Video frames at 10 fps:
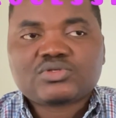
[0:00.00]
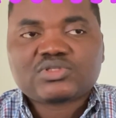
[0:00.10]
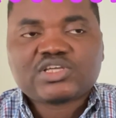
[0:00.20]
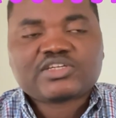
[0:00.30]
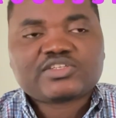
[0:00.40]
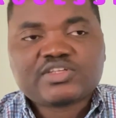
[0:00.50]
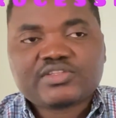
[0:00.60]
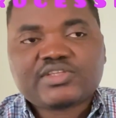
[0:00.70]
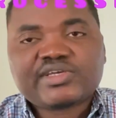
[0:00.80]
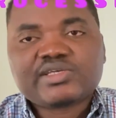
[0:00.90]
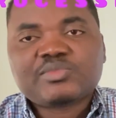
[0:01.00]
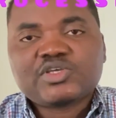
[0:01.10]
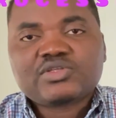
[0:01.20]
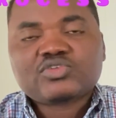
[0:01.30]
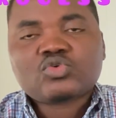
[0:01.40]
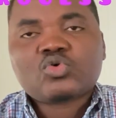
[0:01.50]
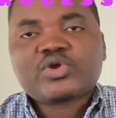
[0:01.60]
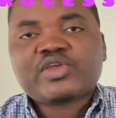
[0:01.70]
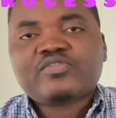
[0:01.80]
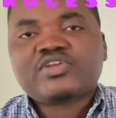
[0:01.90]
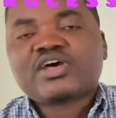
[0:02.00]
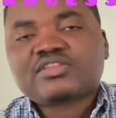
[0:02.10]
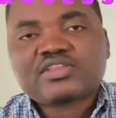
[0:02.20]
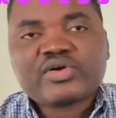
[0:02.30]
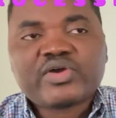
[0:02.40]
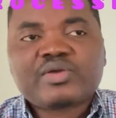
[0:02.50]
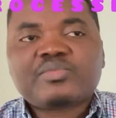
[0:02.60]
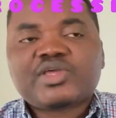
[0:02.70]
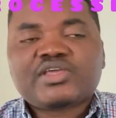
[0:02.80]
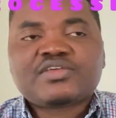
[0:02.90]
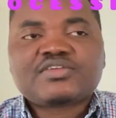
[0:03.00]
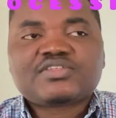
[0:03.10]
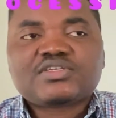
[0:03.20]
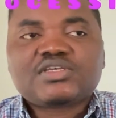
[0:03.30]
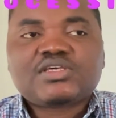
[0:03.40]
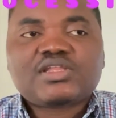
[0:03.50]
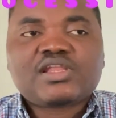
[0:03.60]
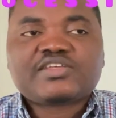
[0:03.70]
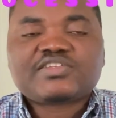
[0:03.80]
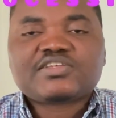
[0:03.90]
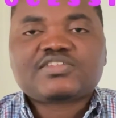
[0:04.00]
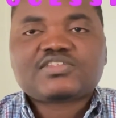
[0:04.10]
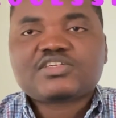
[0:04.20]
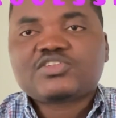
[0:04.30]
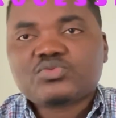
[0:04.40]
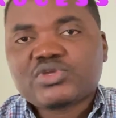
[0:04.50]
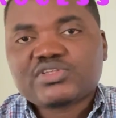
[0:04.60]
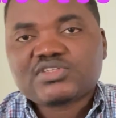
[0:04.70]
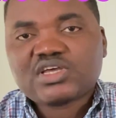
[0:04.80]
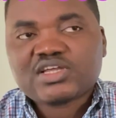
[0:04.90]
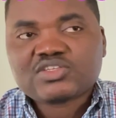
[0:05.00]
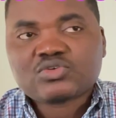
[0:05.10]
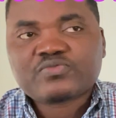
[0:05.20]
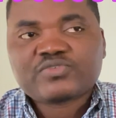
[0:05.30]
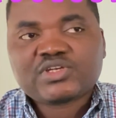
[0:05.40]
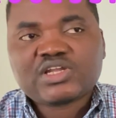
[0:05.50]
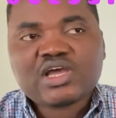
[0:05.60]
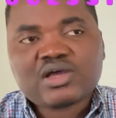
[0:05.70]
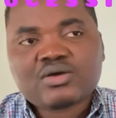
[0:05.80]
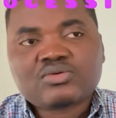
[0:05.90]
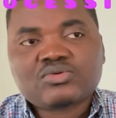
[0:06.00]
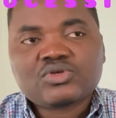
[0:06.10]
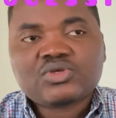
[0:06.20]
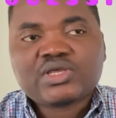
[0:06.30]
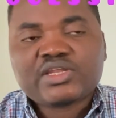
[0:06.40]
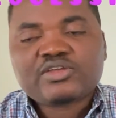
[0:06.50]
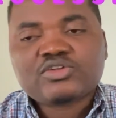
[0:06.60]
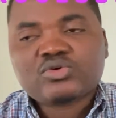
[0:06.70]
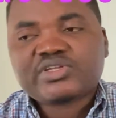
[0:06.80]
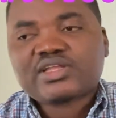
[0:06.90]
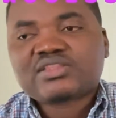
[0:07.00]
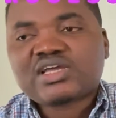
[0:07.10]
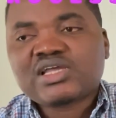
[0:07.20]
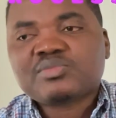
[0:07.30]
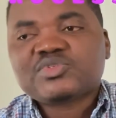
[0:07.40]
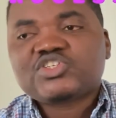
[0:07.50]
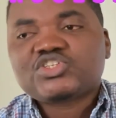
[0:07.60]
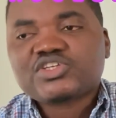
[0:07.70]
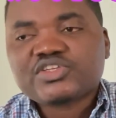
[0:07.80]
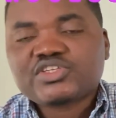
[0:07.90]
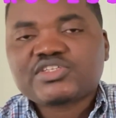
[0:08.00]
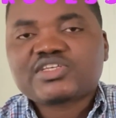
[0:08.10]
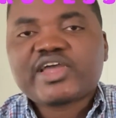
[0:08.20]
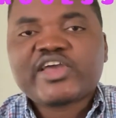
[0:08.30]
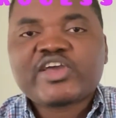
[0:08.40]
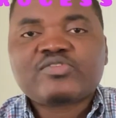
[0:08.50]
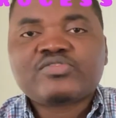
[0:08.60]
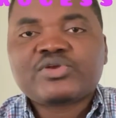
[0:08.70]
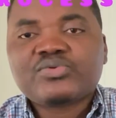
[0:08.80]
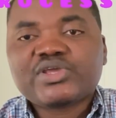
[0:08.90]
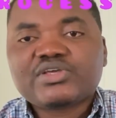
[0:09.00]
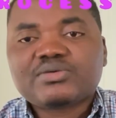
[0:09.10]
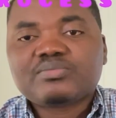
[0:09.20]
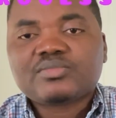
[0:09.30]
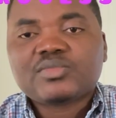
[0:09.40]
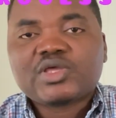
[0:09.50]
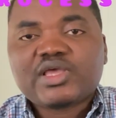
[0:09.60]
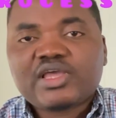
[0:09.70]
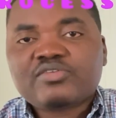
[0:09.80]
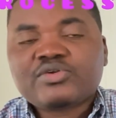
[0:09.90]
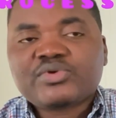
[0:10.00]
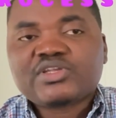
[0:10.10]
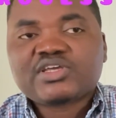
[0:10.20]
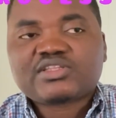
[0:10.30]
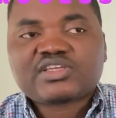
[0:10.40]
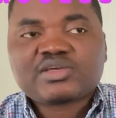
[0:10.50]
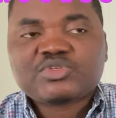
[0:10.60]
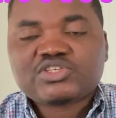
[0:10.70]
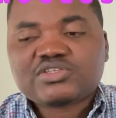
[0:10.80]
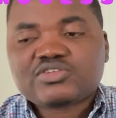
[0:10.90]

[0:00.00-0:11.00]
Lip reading: That is the time. So if that time is, let's say, 6 weeks as of now, and then their time changes every week. Every week their time changes.